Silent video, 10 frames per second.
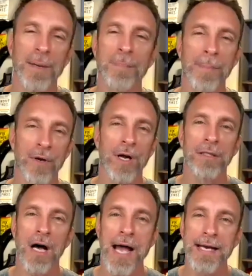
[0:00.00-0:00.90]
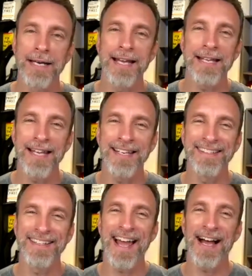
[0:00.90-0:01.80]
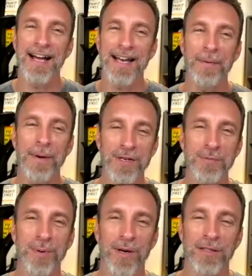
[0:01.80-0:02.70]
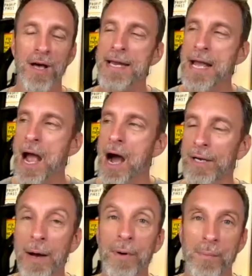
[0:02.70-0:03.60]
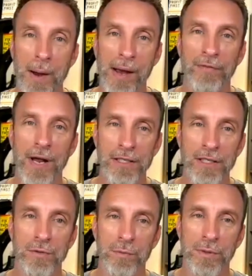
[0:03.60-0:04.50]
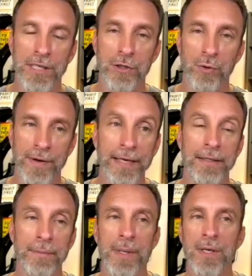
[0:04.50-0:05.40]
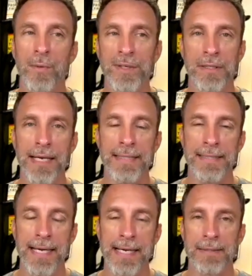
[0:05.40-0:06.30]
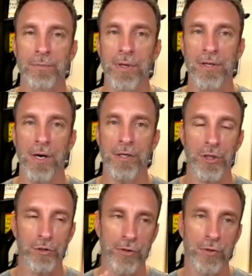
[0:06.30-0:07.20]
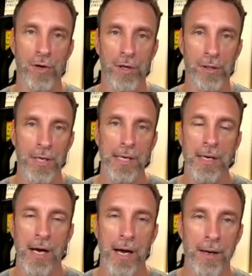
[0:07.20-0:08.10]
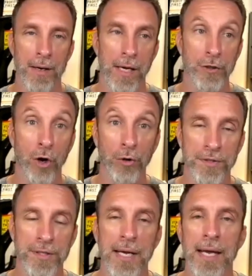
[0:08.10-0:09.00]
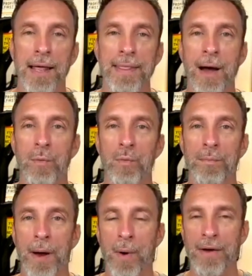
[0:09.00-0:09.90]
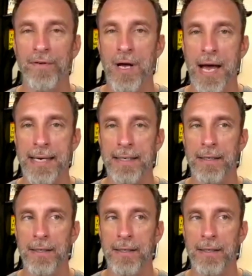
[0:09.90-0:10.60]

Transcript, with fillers: pump it online. yeah, I, I do put it online. Yeah, we, my wife and I just we did a tour of England. But you know what's nice is with our children all uh, adults that my wife and I